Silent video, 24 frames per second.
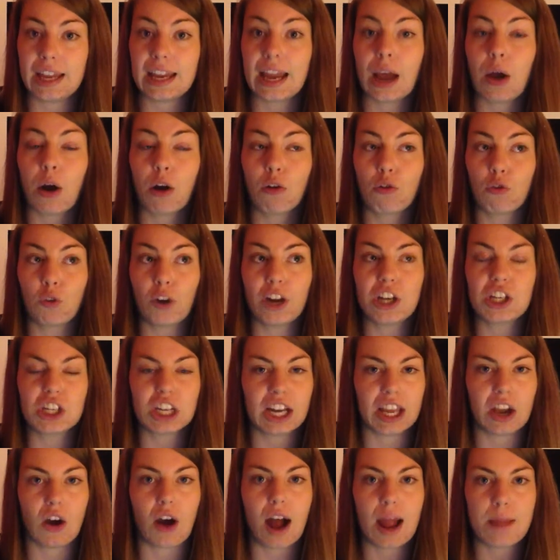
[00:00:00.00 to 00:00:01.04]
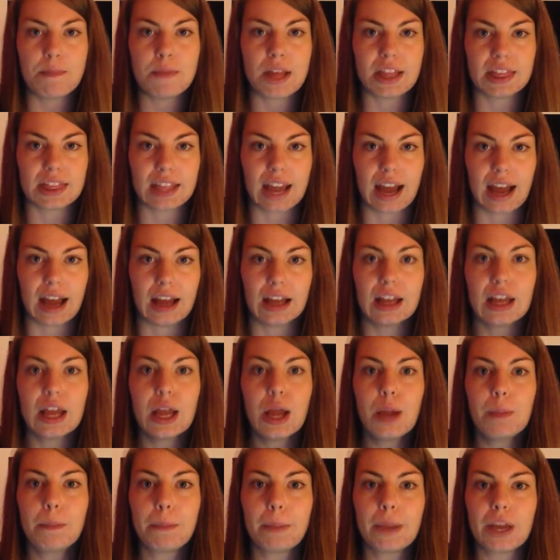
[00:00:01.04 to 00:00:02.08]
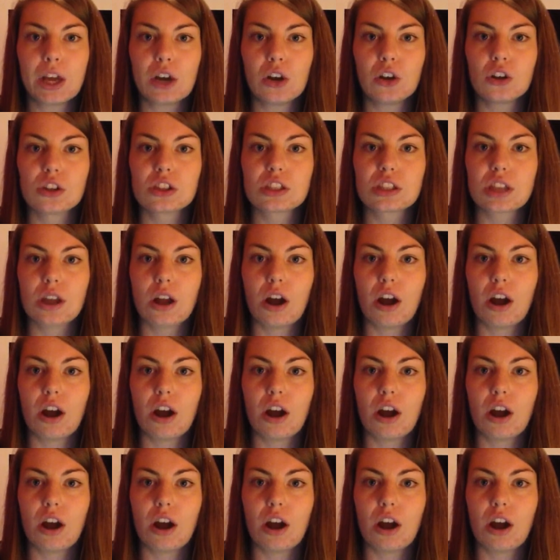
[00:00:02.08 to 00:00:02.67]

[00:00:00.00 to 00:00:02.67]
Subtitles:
Now, originally I meant that because